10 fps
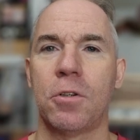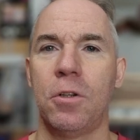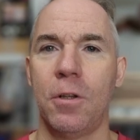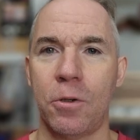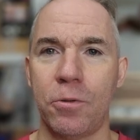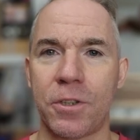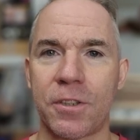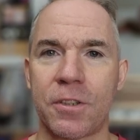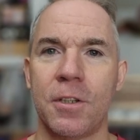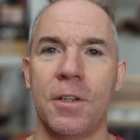
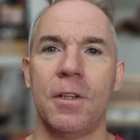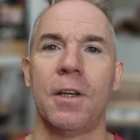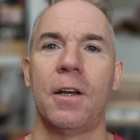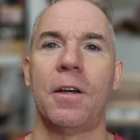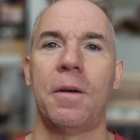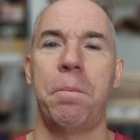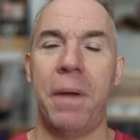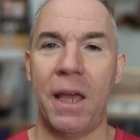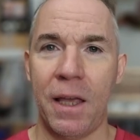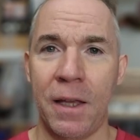close,
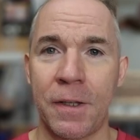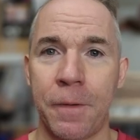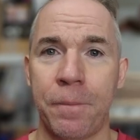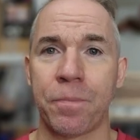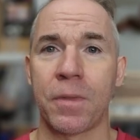bad,